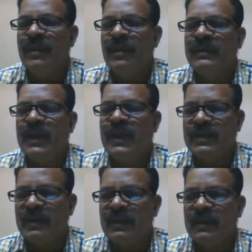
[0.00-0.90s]
That
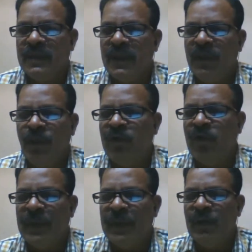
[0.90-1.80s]
the new
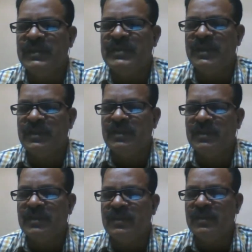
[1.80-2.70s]
economic policy,
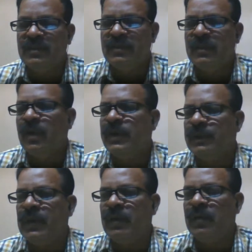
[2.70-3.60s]
if
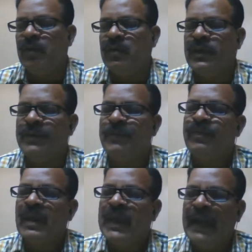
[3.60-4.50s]
you go to the
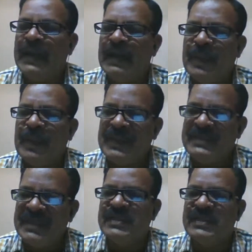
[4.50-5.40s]

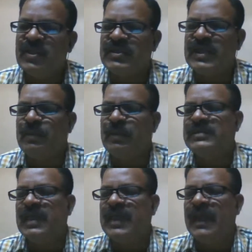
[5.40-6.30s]
1956 industrial
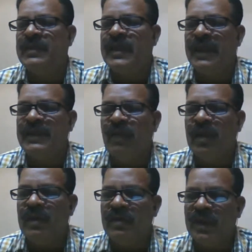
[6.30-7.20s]
policy and
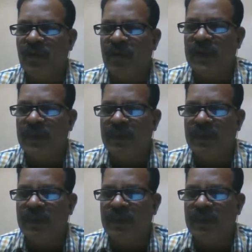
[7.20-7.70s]
1991 economic